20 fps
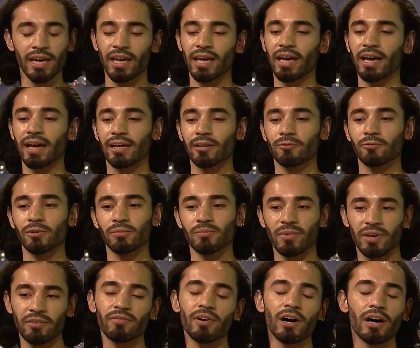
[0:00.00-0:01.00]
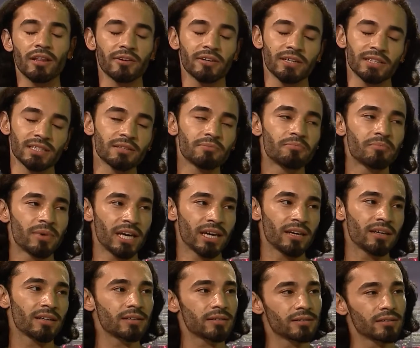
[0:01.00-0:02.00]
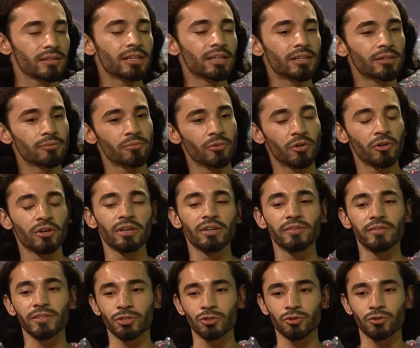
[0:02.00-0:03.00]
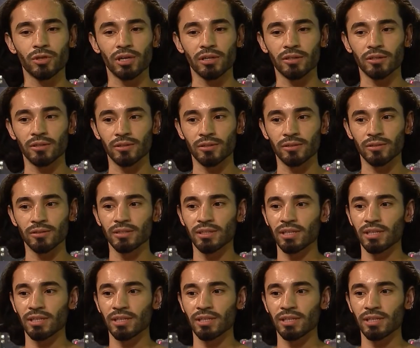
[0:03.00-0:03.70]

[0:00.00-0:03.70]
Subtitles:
And with my father, it's a bit more of a struggle.